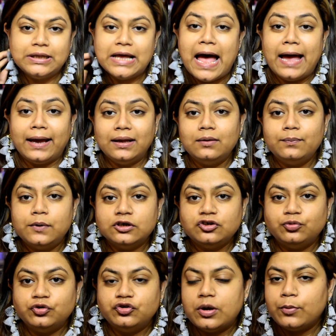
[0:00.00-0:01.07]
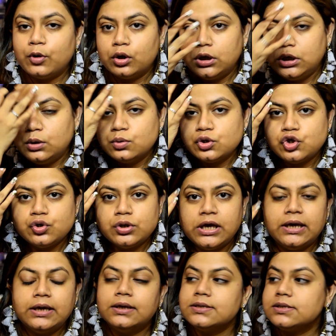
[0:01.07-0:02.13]
the angle brush which I'm going to use
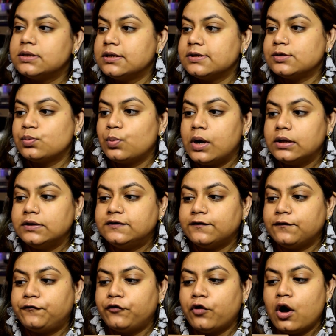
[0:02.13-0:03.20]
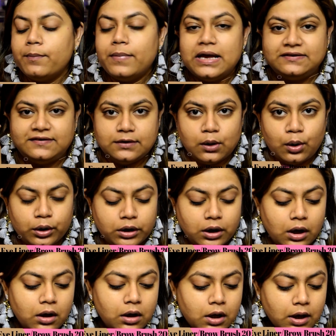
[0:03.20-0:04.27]
today is this one from Estee
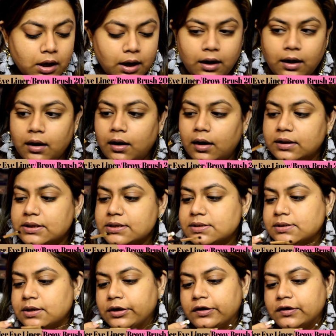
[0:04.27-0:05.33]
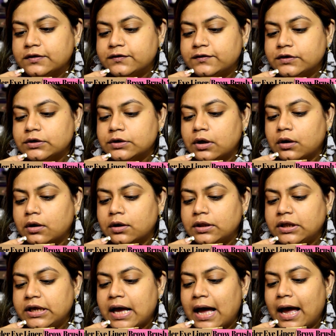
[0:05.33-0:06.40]
Lauder. This is
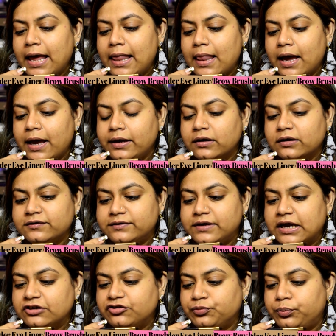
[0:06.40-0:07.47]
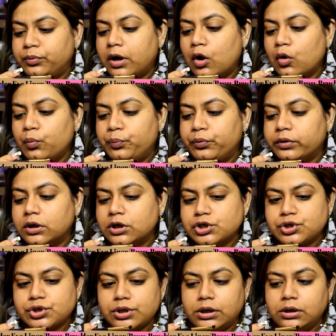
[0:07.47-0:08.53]
the eyeliner slash brow
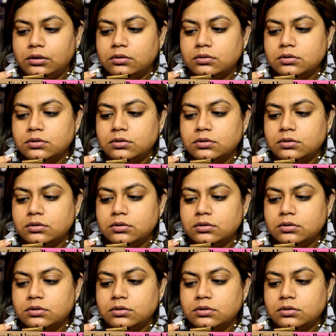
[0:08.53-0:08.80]
brush in